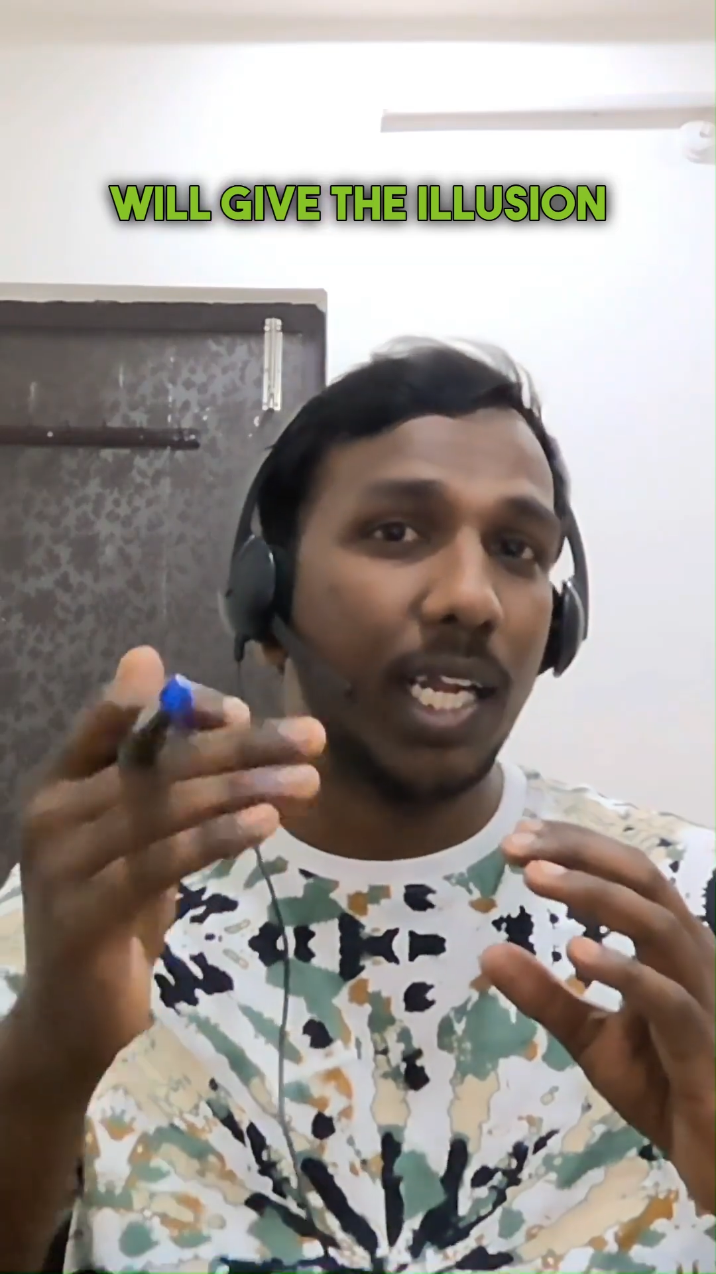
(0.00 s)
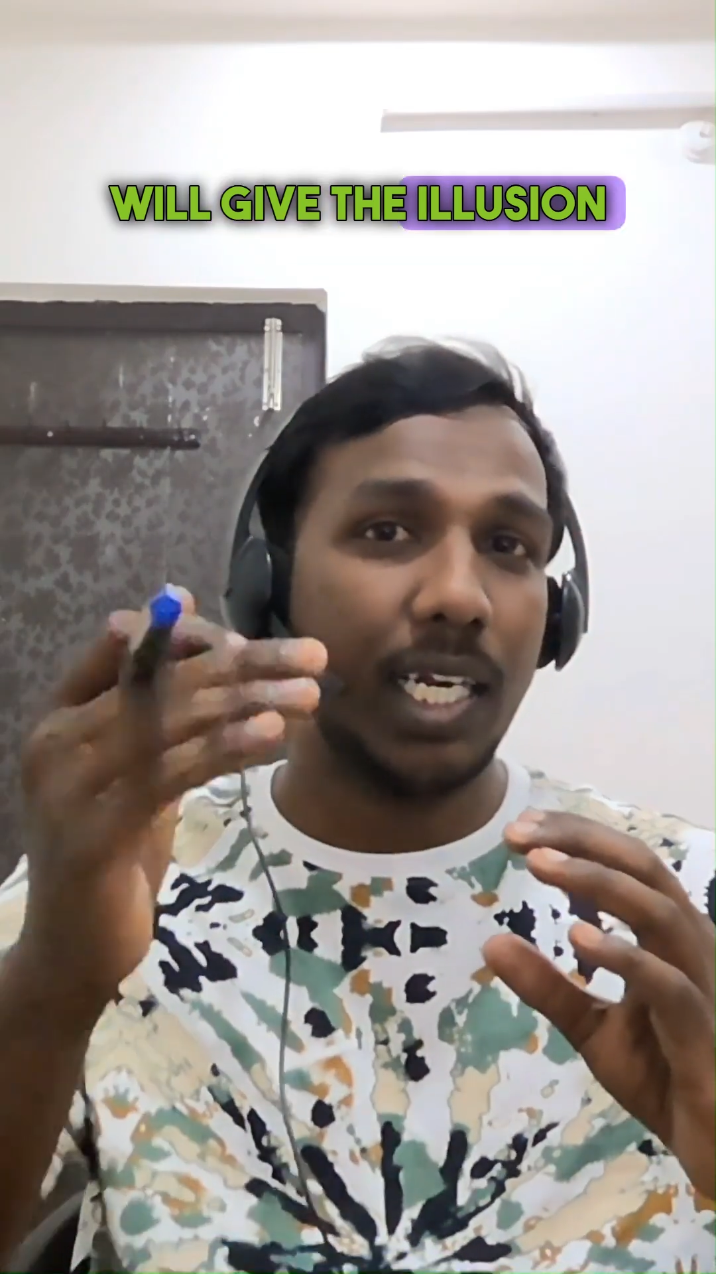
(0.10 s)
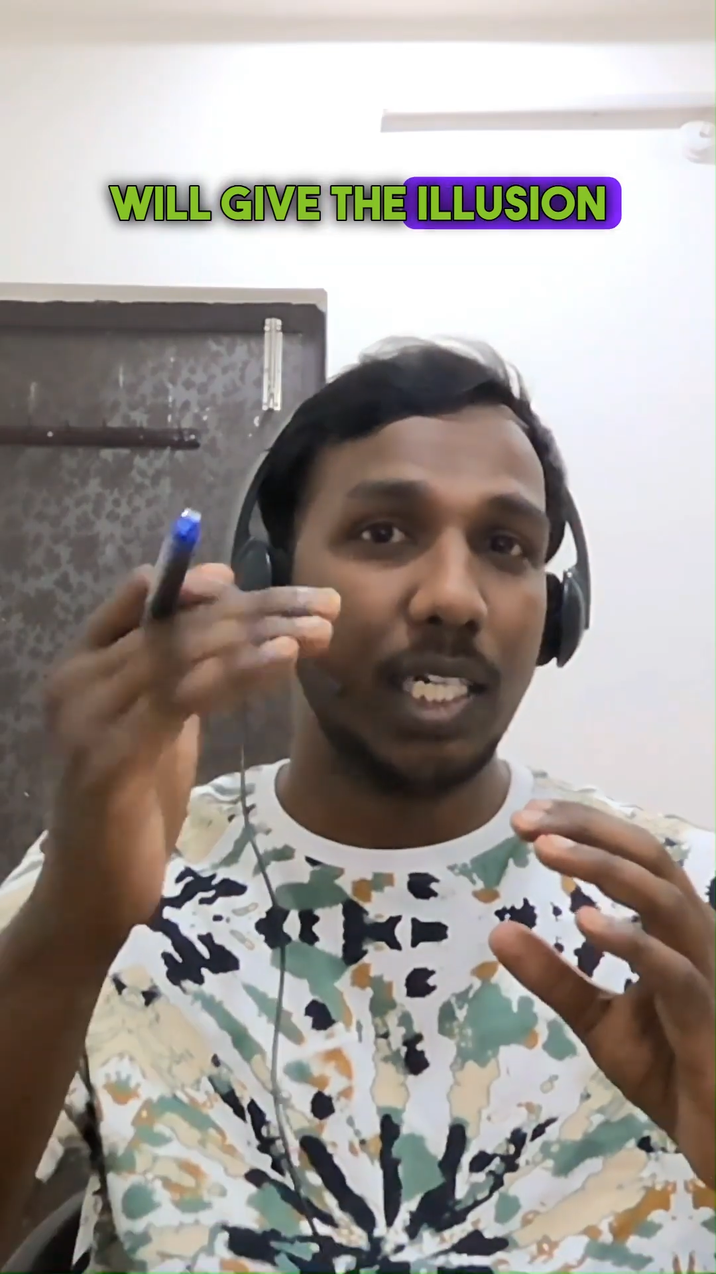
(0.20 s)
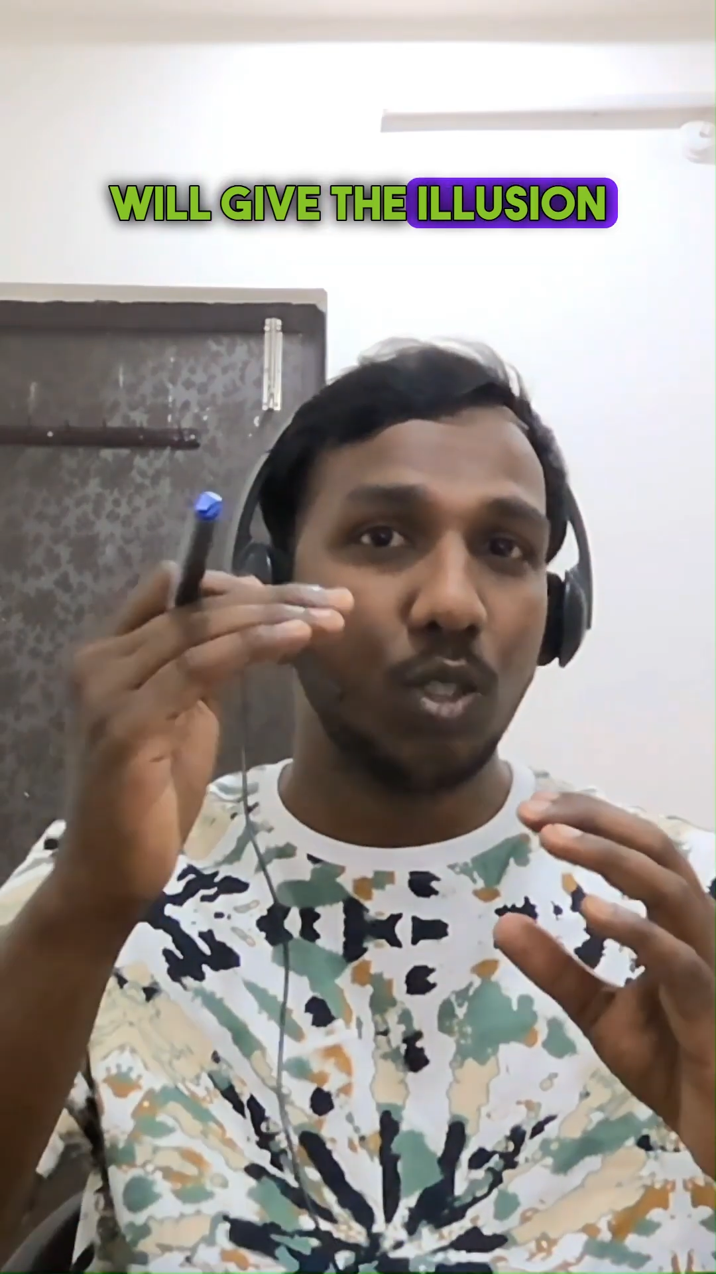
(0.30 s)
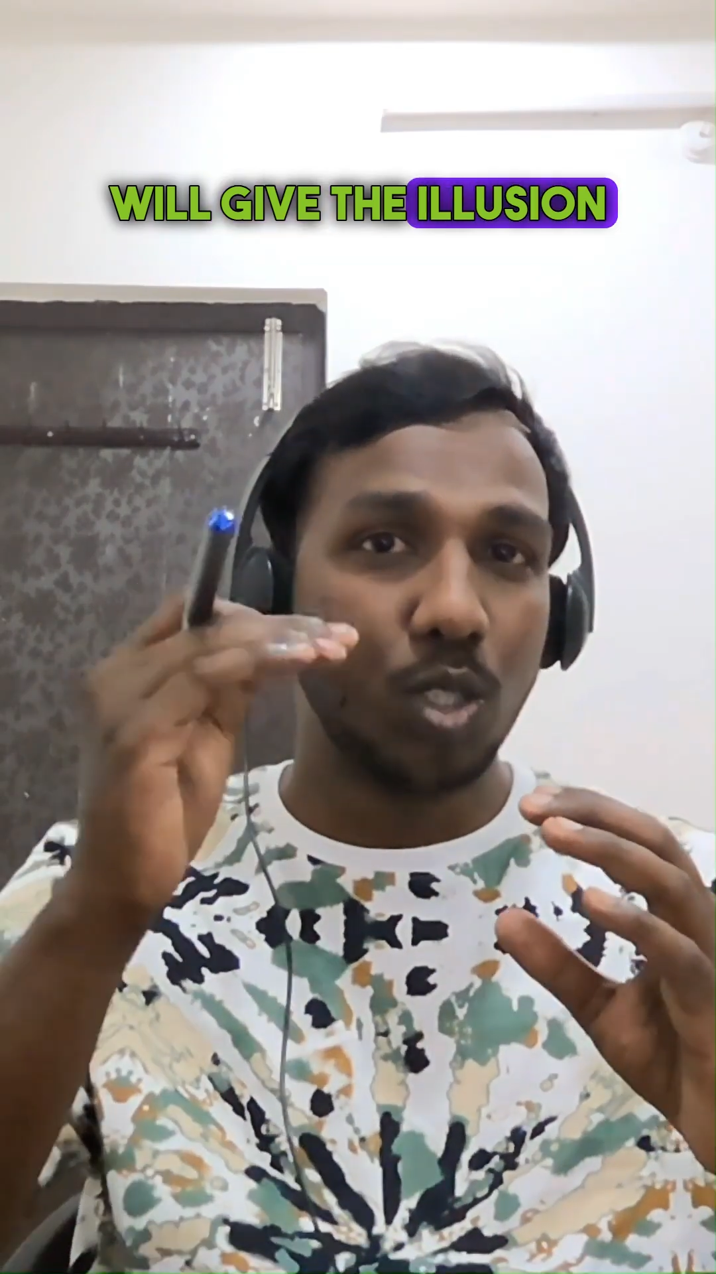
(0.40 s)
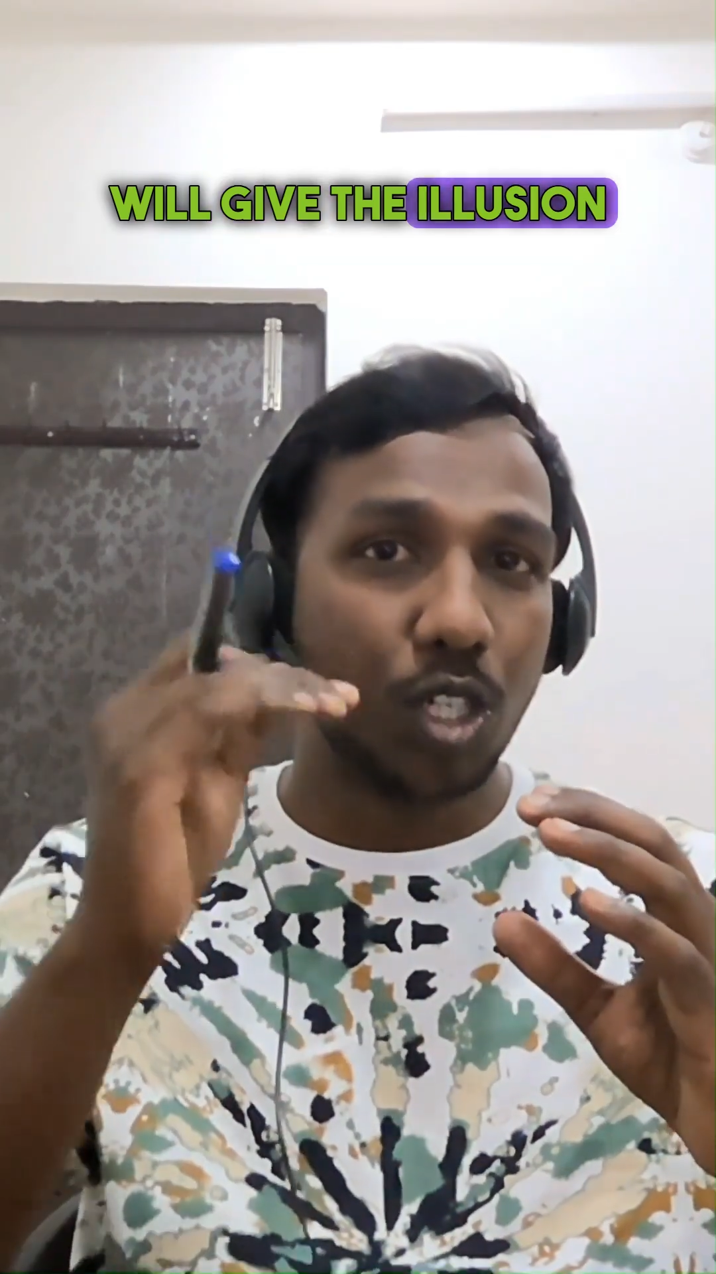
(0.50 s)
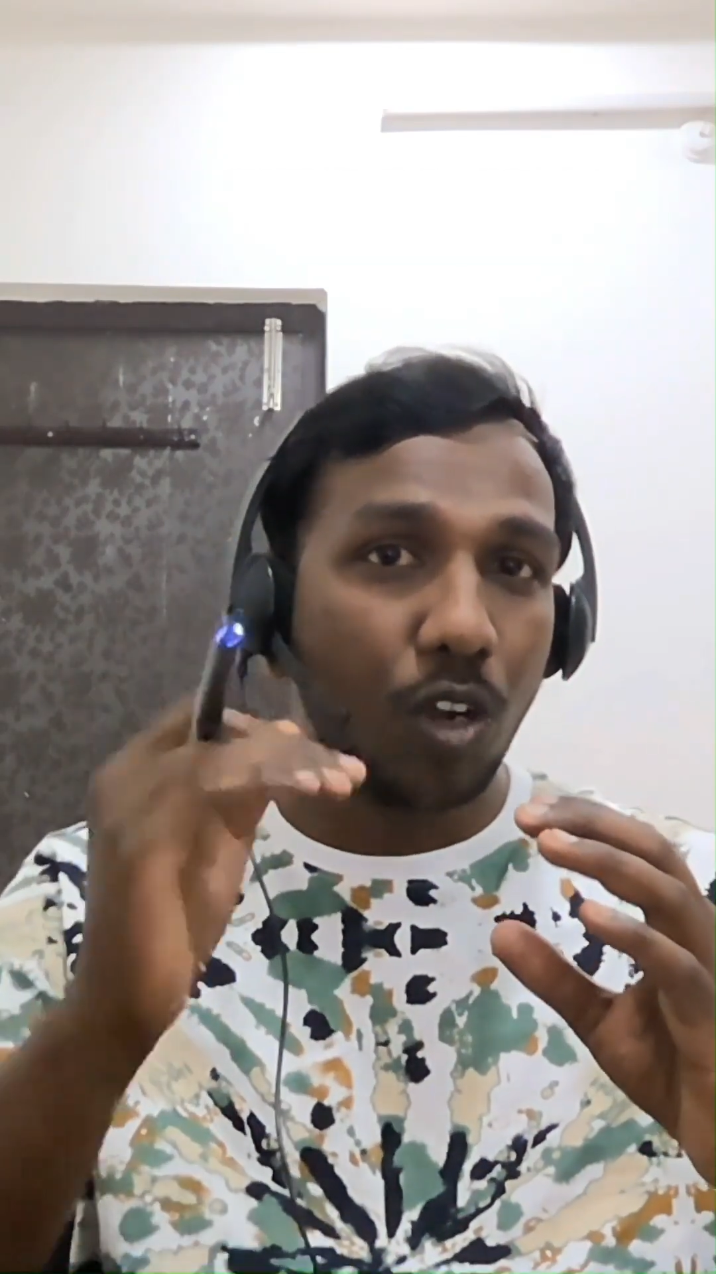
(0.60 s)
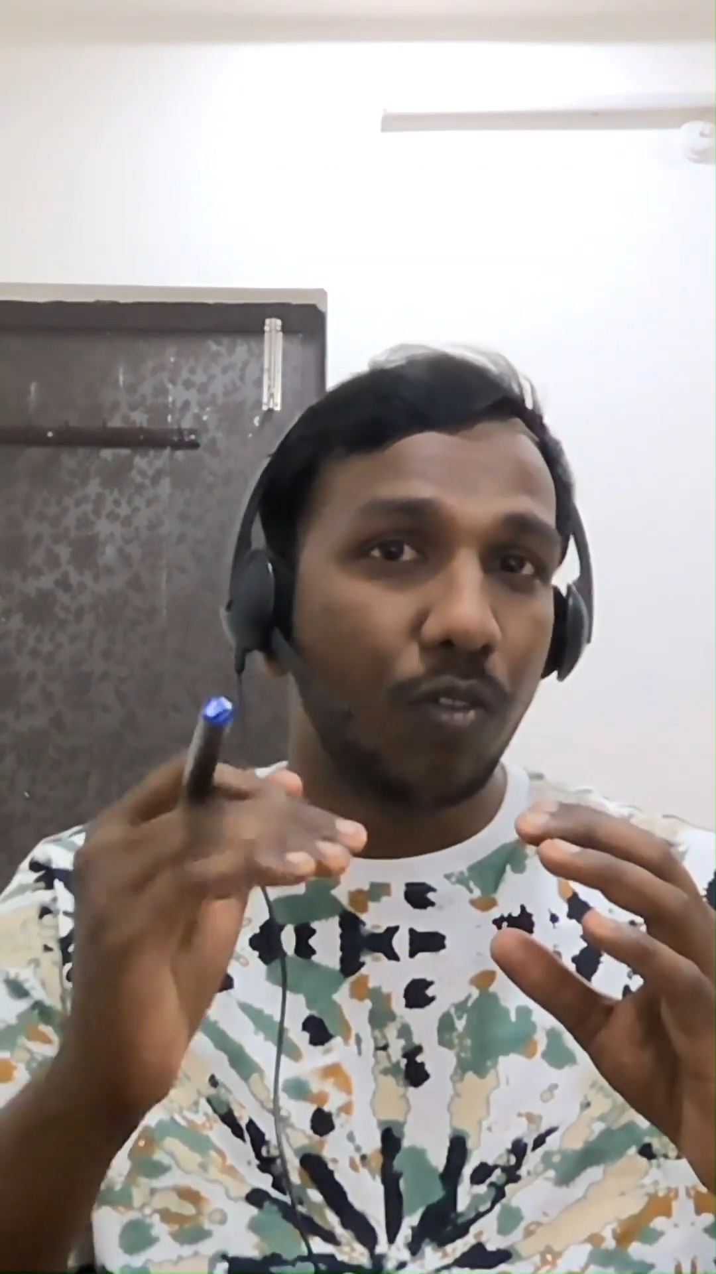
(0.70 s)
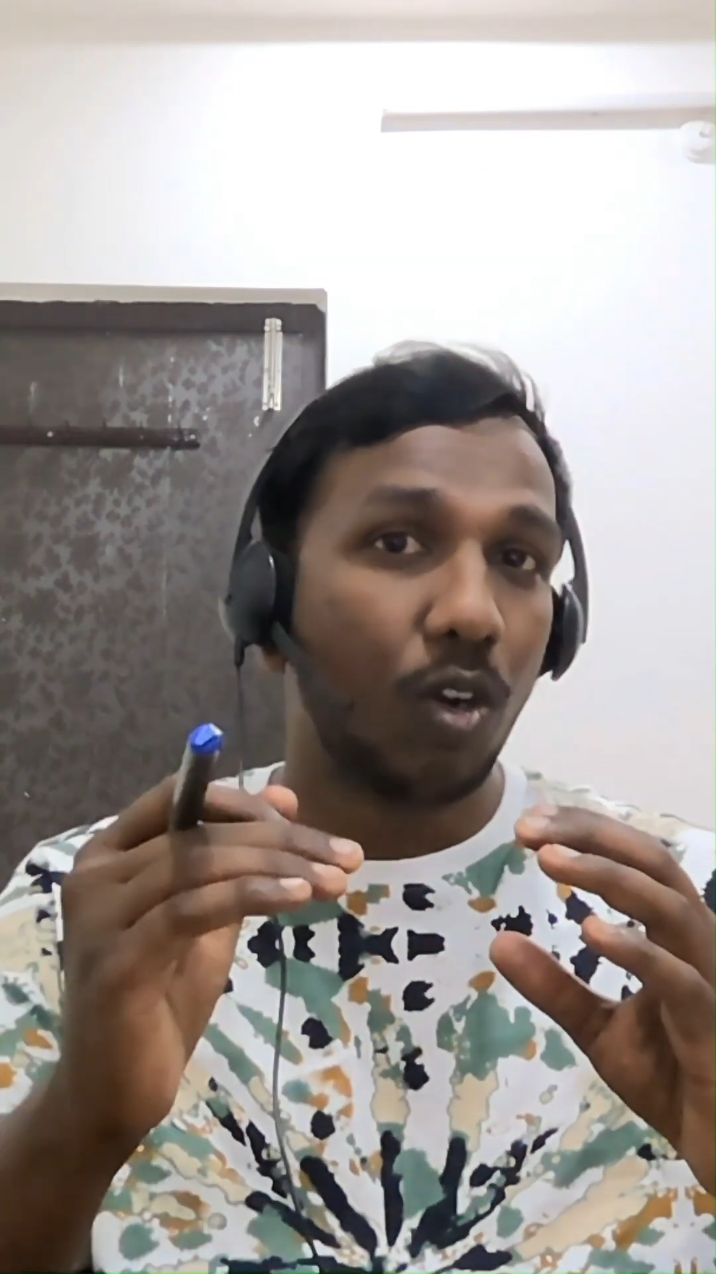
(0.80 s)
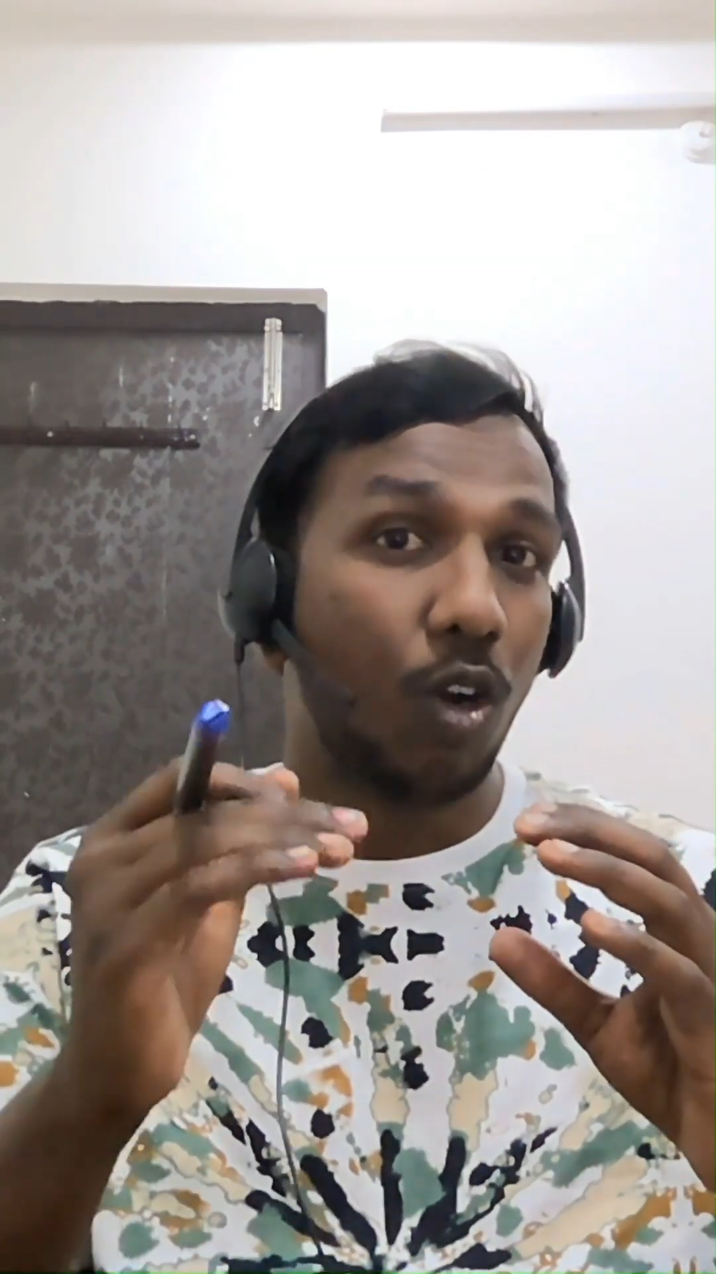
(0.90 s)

illusion of